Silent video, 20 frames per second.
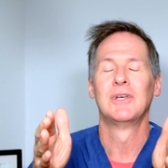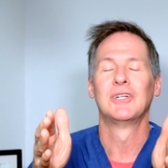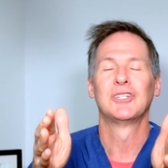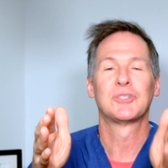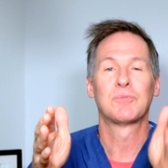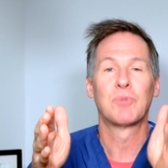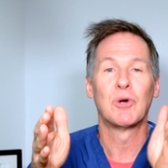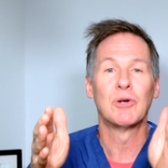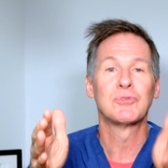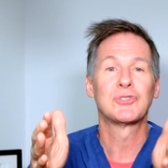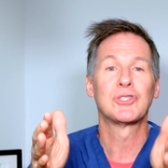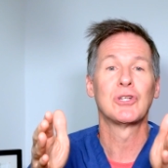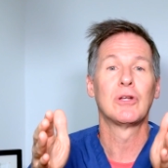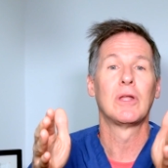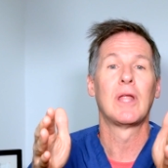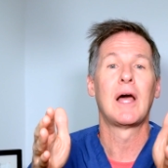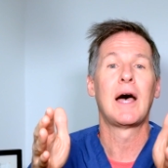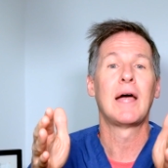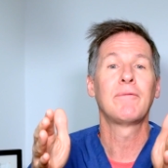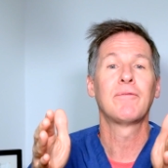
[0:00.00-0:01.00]
Sperm's still
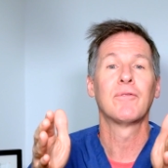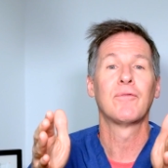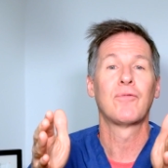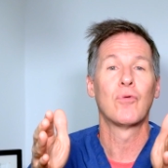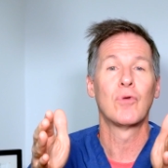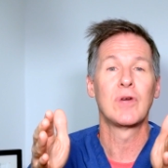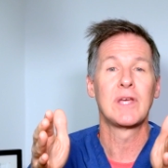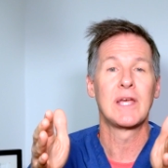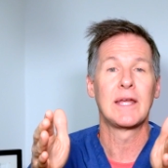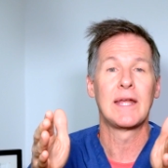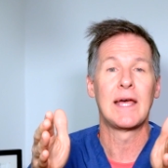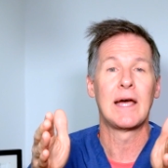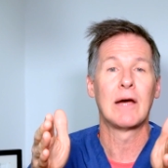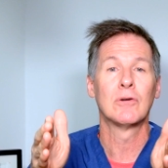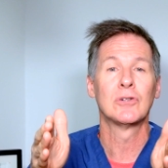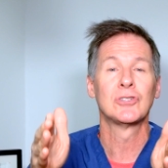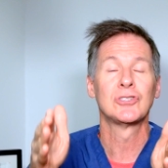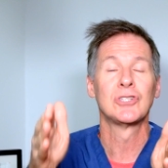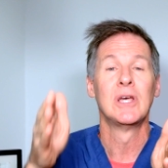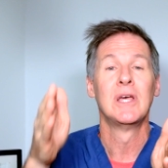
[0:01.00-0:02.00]
alive for 48
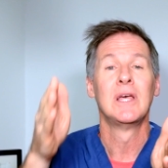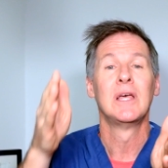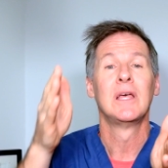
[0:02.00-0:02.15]
hours.